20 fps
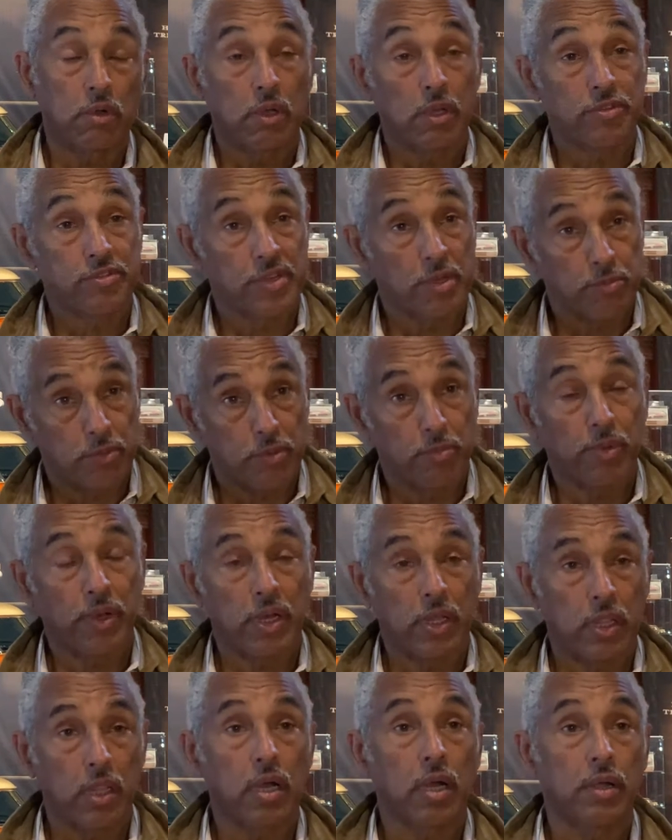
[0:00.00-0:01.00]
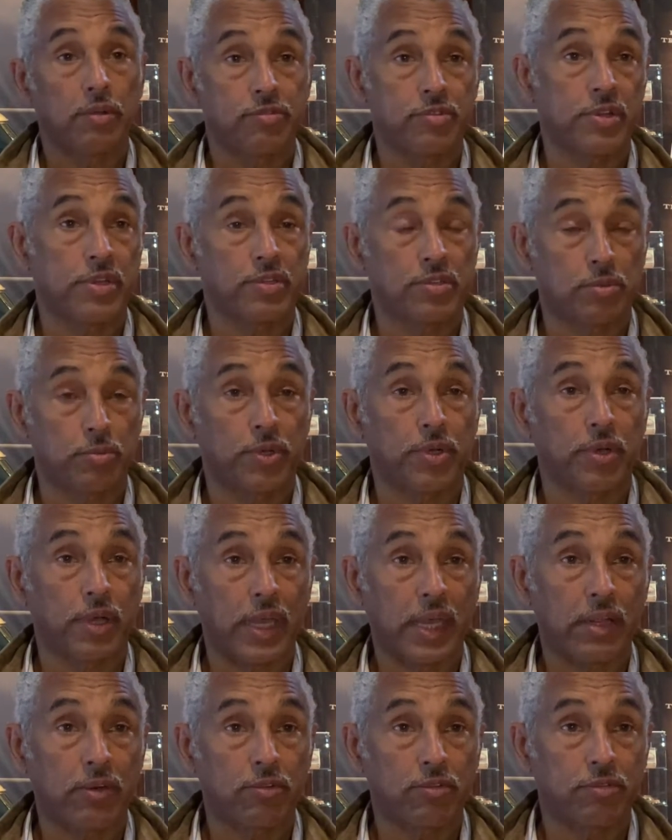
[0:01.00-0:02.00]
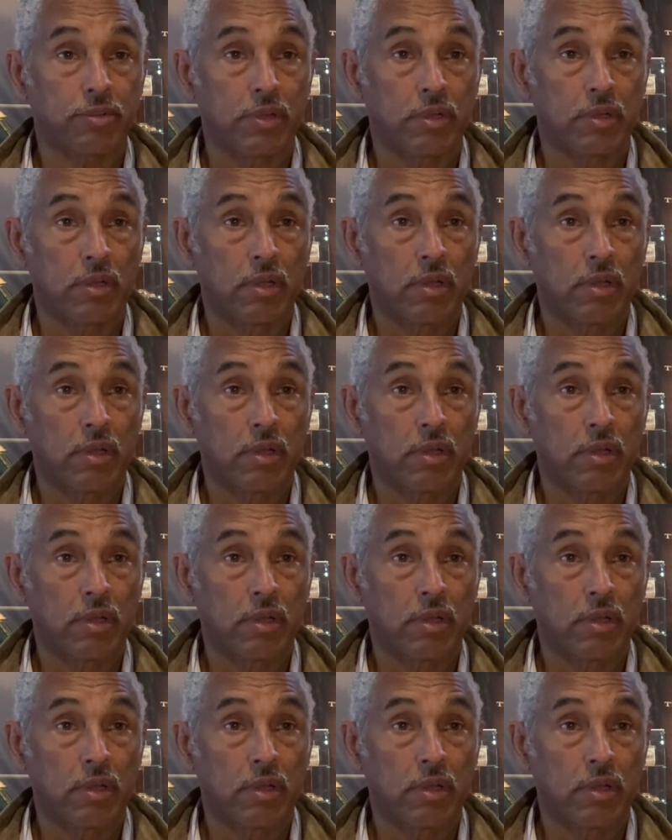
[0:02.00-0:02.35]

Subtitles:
assembled by Larz and Isabel Anderson.